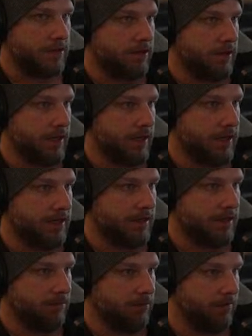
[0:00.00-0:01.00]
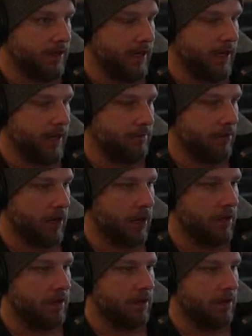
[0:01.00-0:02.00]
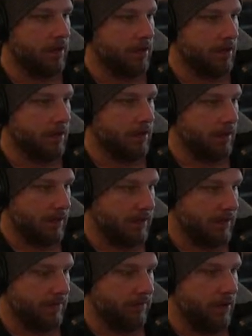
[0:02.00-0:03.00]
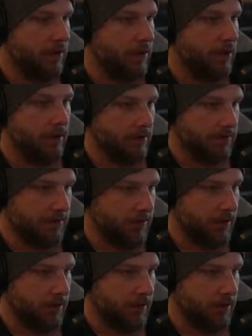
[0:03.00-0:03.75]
this, move the camera. This is very close to what I